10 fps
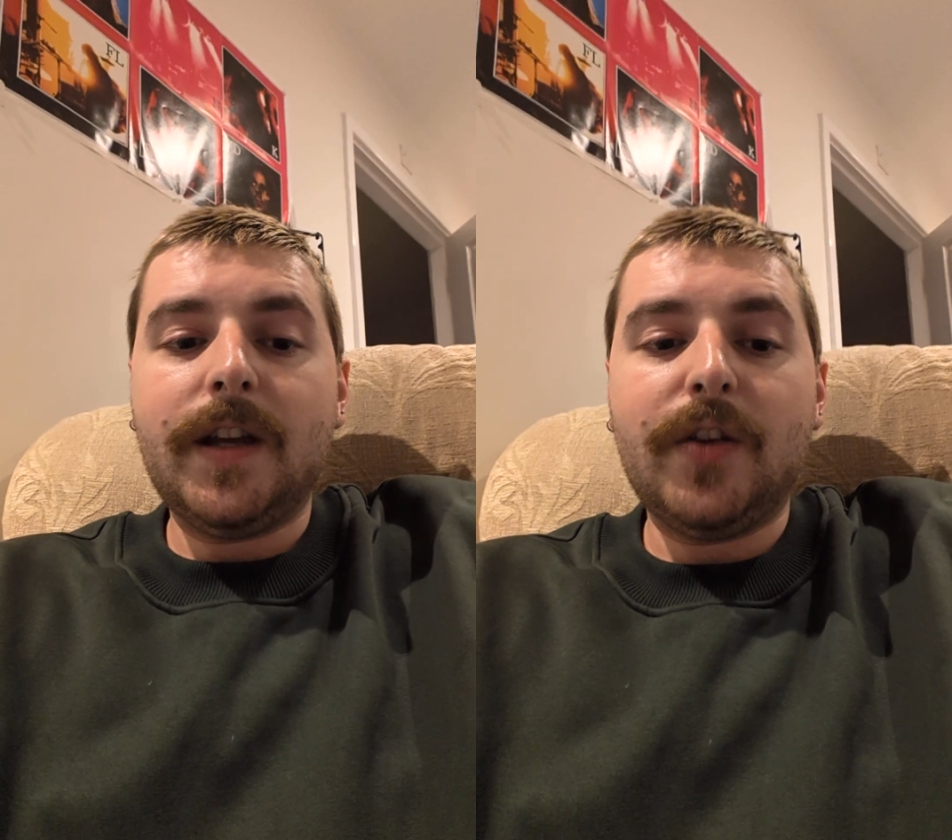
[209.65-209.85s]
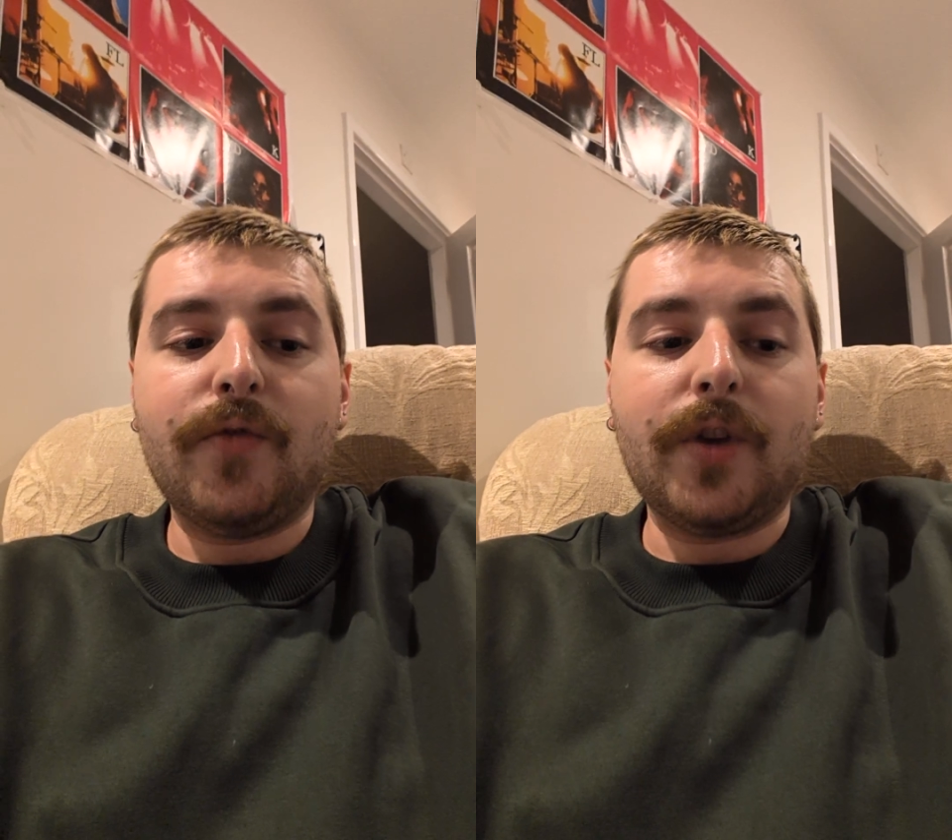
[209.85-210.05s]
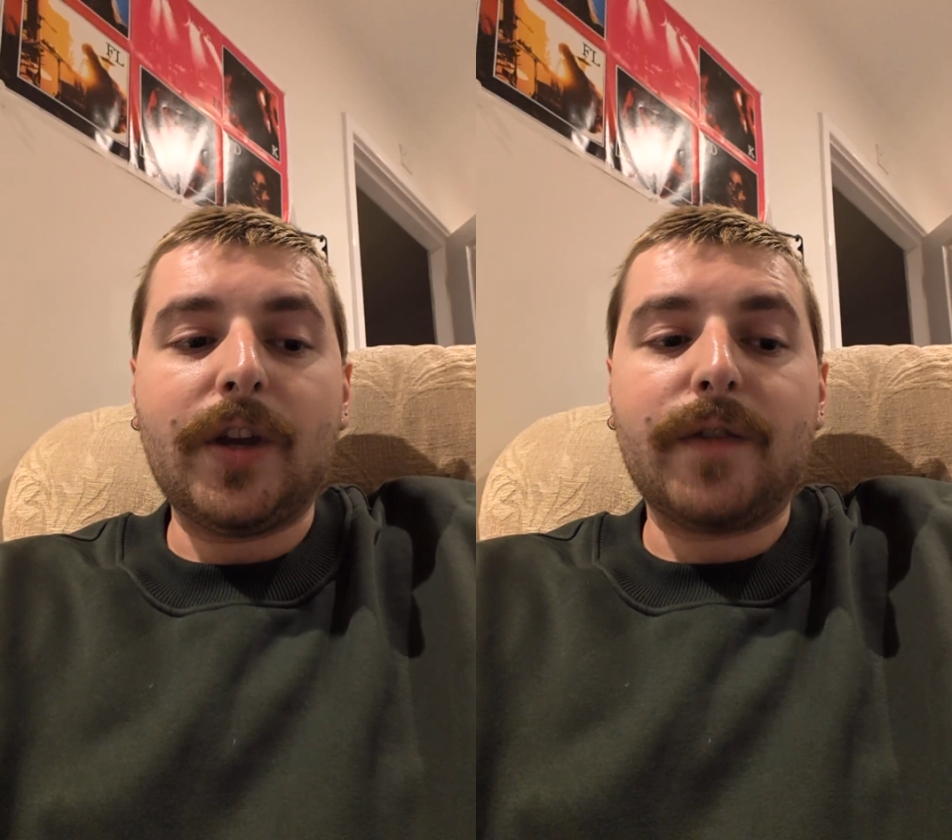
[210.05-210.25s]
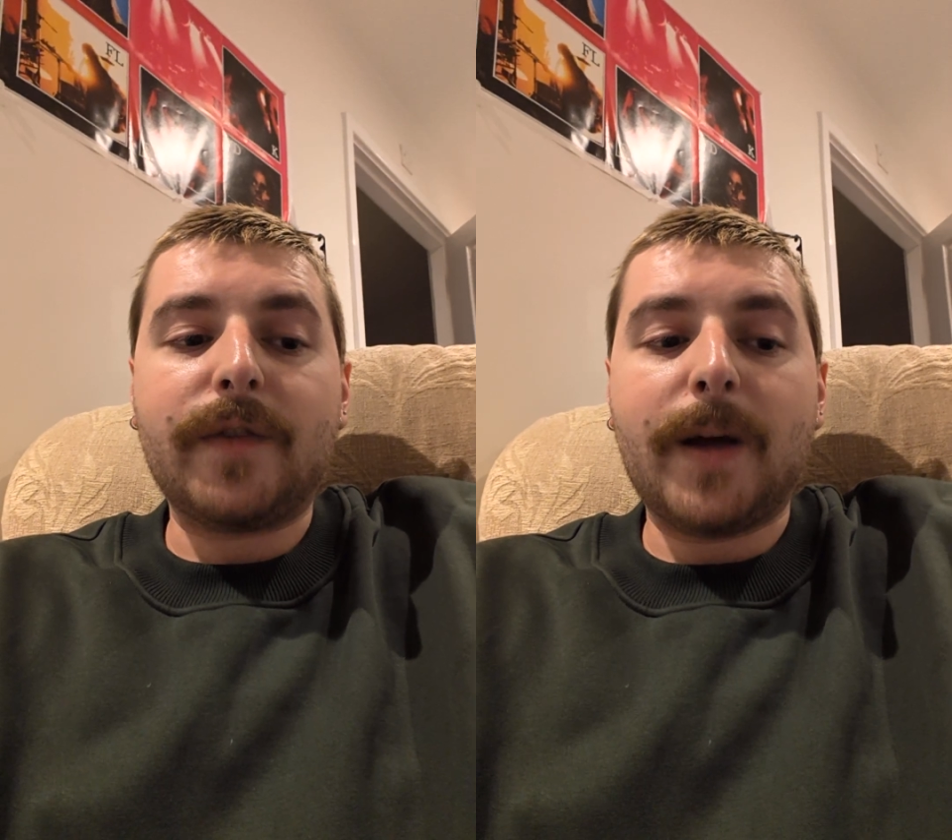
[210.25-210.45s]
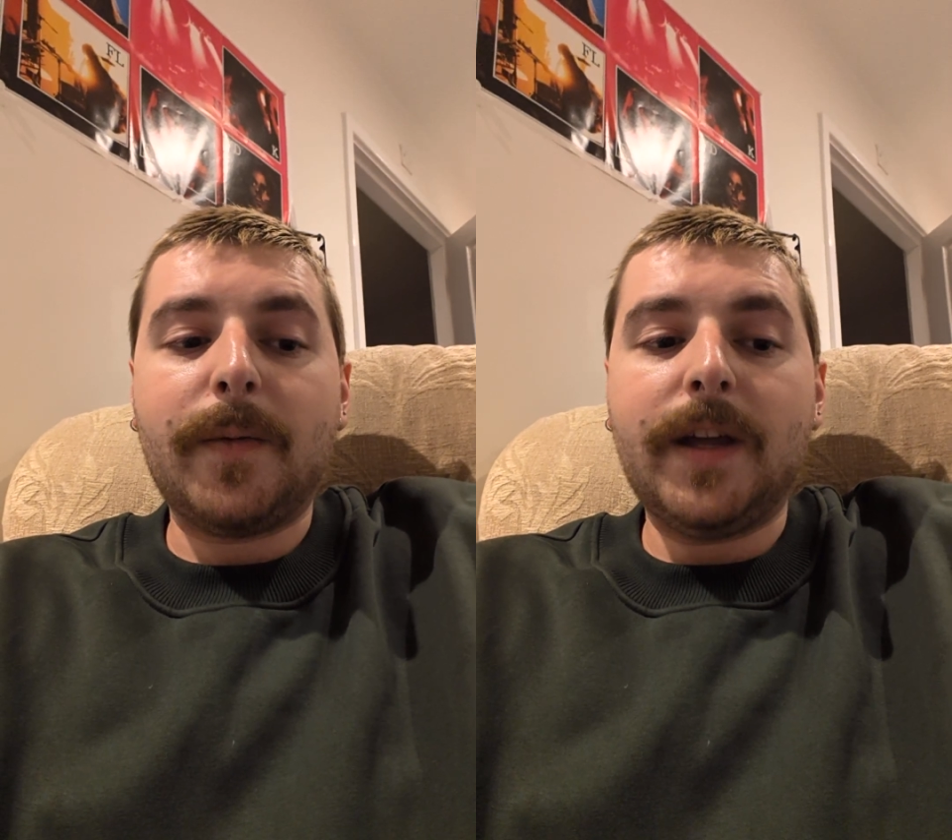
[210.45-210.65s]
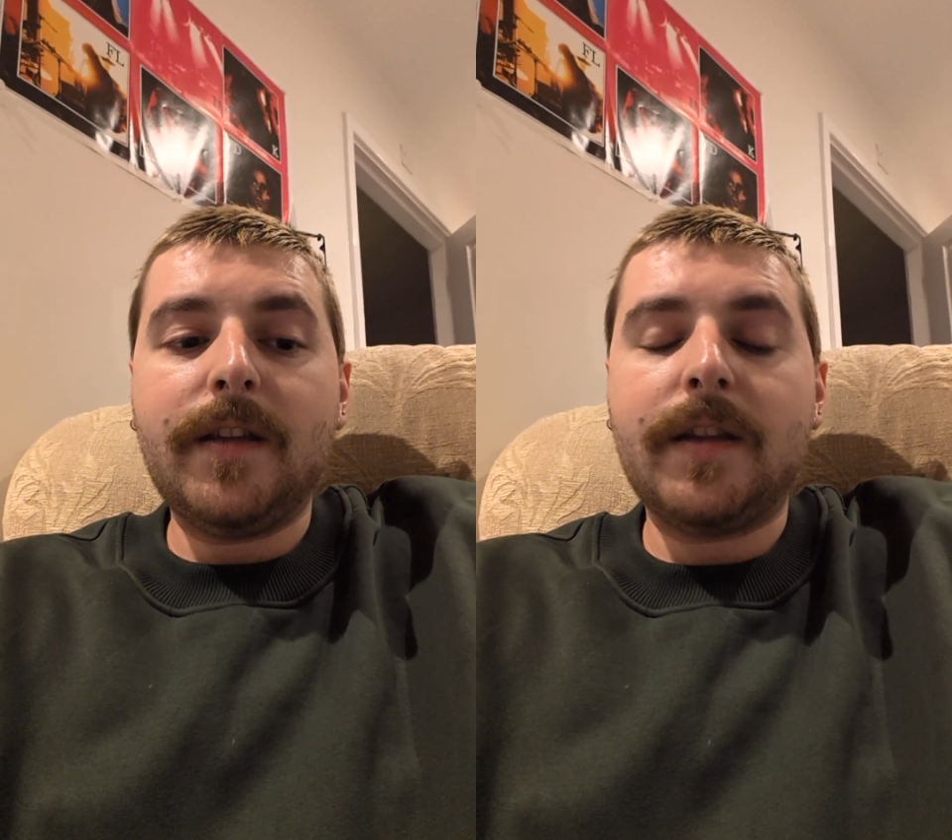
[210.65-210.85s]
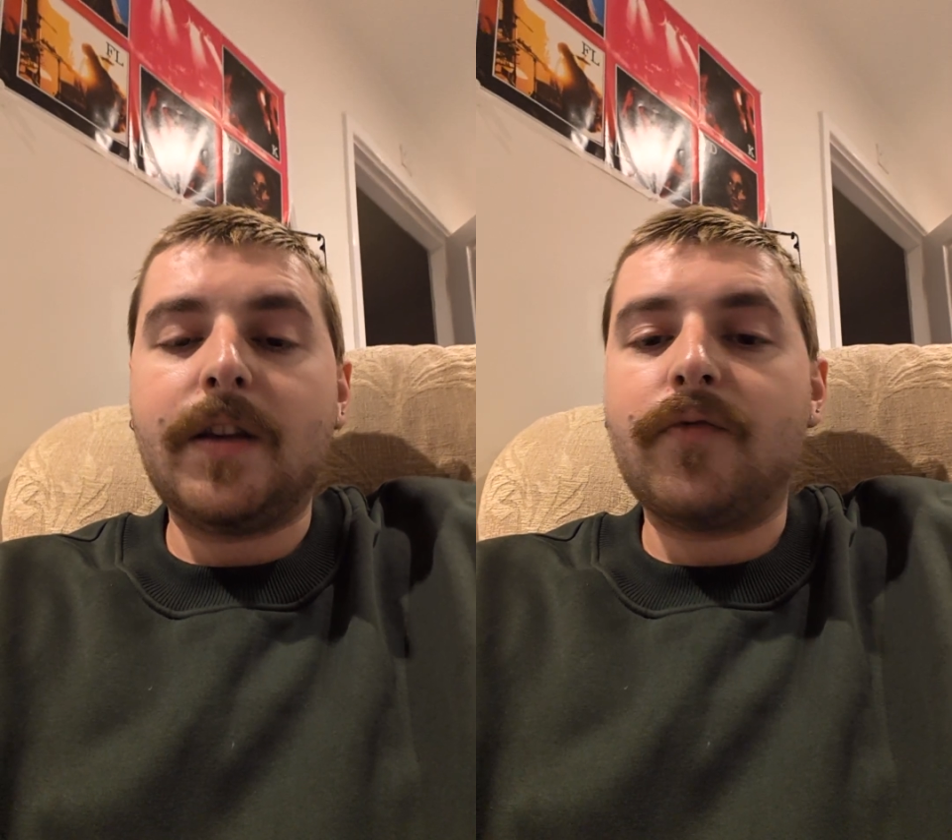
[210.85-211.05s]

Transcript: in running a family than